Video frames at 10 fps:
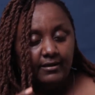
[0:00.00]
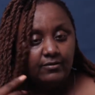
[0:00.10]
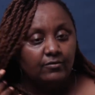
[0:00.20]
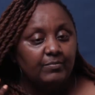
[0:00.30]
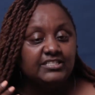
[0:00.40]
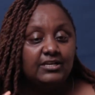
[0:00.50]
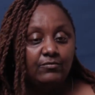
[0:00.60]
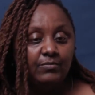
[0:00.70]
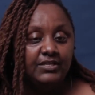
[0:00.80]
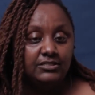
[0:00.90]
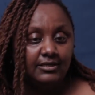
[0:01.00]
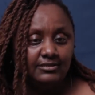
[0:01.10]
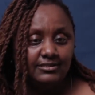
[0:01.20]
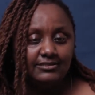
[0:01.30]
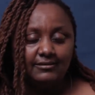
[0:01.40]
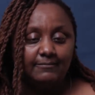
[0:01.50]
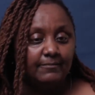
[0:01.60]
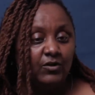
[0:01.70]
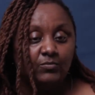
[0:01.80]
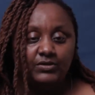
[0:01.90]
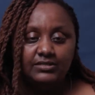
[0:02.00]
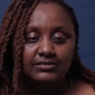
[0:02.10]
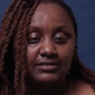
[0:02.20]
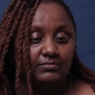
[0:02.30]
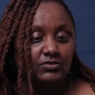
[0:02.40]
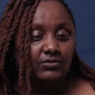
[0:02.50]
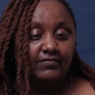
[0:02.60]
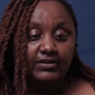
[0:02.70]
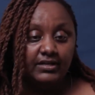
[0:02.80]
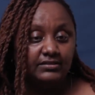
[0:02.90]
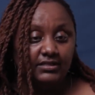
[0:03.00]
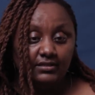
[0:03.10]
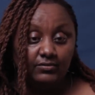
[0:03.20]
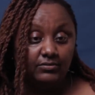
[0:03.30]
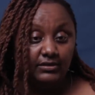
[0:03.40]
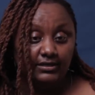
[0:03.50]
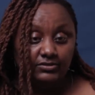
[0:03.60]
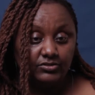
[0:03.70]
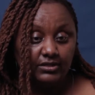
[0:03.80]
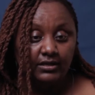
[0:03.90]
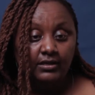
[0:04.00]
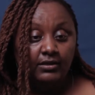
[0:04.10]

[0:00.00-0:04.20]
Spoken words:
you know, battered women shelters, and nobody seemed to have an idea in the whole country.